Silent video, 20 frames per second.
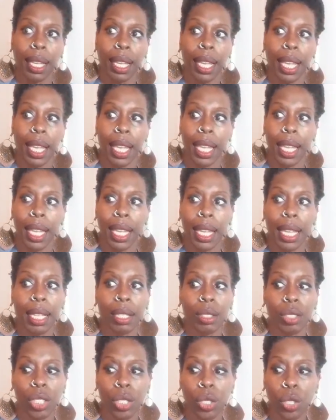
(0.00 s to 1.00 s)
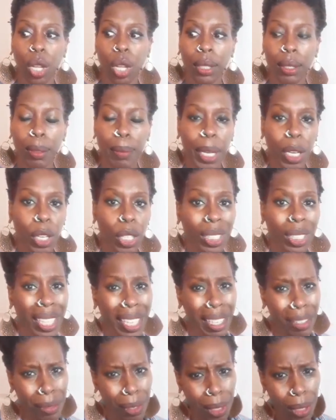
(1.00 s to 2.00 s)
And she talked about her
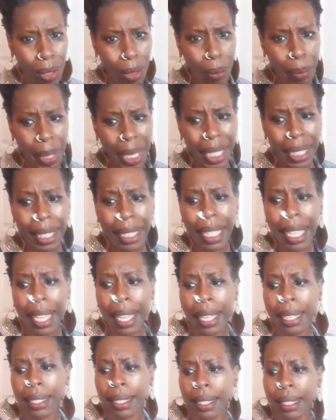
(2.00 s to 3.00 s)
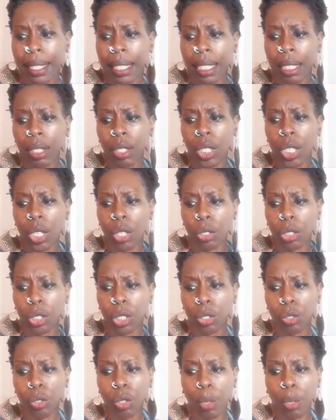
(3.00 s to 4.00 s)
life a little bit, that
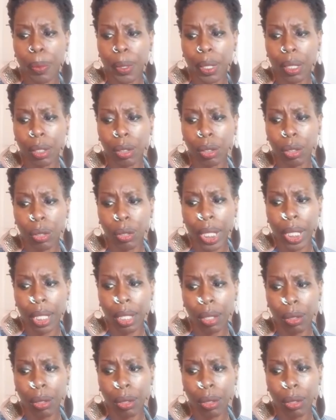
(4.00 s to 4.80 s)
she grew up in a great,